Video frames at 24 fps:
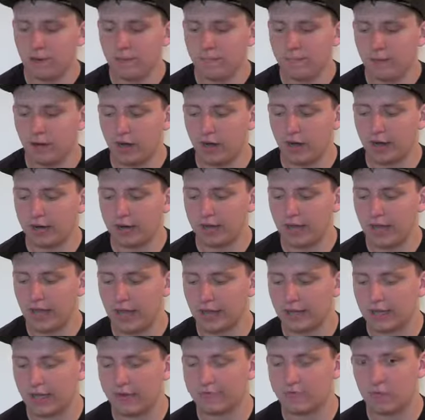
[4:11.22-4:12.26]
But yeah,
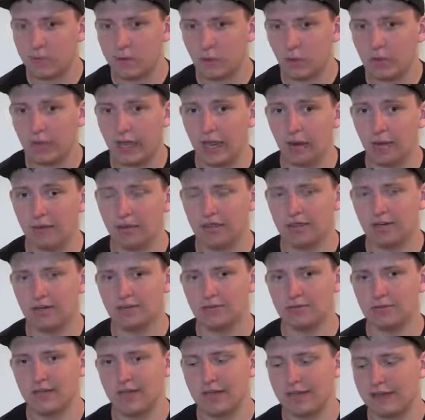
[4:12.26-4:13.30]
you have to be okay with
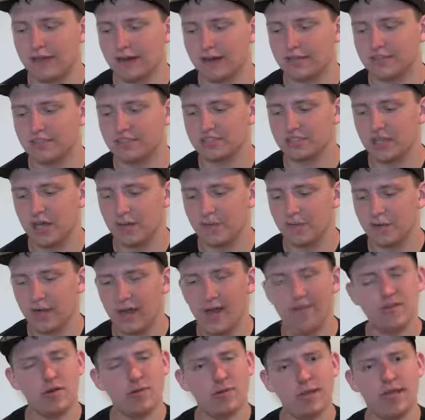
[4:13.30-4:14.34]
that kind of stuff, and you
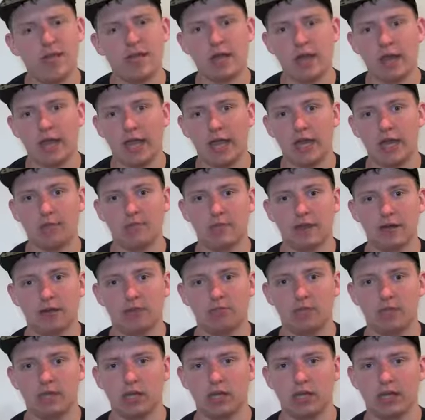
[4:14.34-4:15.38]
have to be into anime to
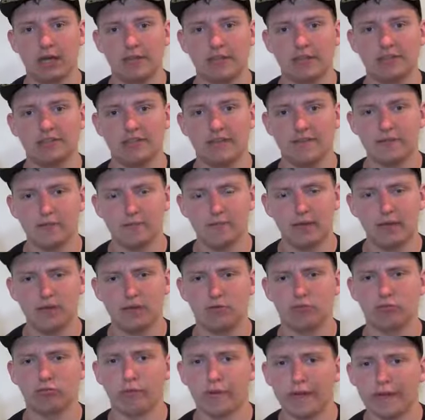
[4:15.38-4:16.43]
really like this. You have to be
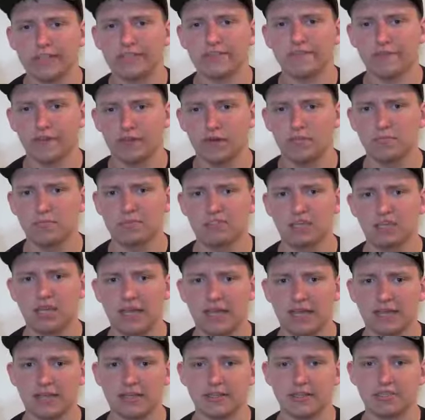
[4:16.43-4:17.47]
into race films to
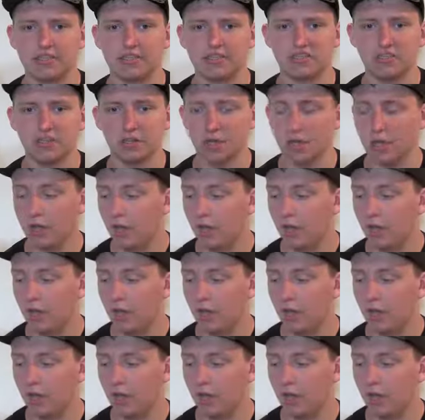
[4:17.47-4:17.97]
like this.